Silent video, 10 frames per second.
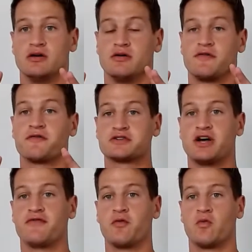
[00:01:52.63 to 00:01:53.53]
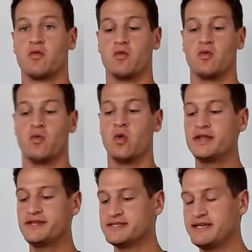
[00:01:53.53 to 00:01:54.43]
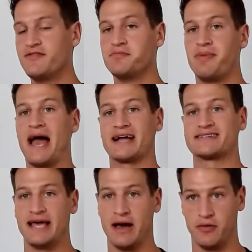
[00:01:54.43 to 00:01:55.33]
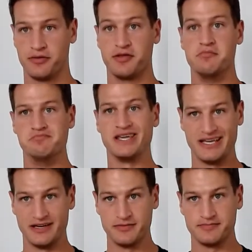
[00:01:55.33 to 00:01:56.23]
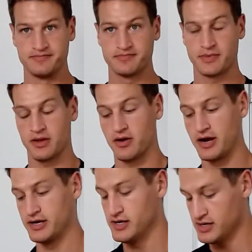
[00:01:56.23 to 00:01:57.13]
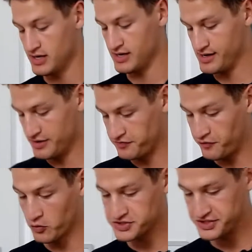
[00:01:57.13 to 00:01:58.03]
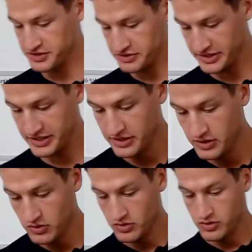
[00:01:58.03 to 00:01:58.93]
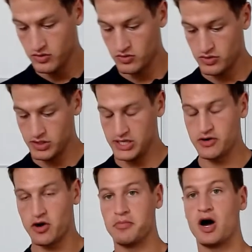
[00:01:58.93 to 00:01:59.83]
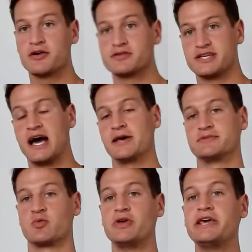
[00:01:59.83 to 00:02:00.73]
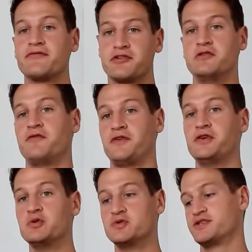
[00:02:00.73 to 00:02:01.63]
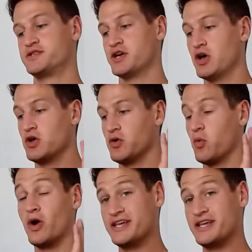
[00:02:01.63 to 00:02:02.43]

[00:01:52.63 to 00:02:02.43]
first off, what does even back to health mean? All right. Unfortunately, in our modern times, we have confused what